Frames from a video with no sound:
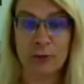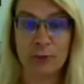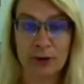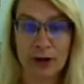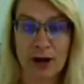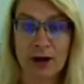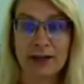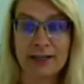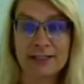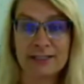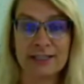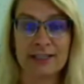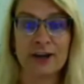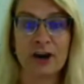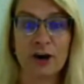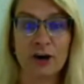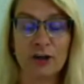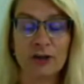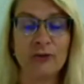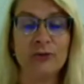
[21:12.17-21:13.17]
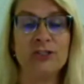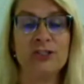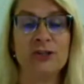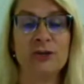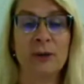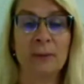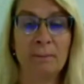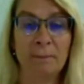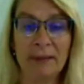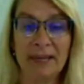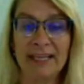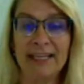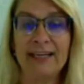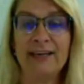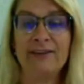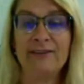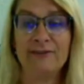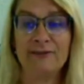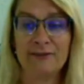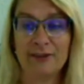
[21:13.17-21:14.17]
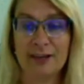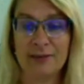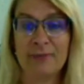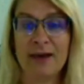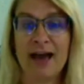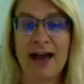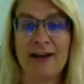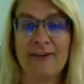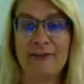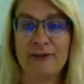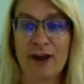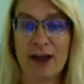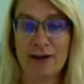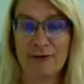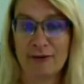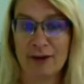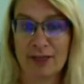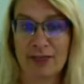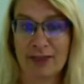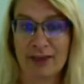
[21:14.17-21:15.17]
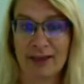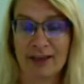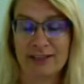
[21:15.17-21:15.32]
but honestly are used to immediate feedback for everything.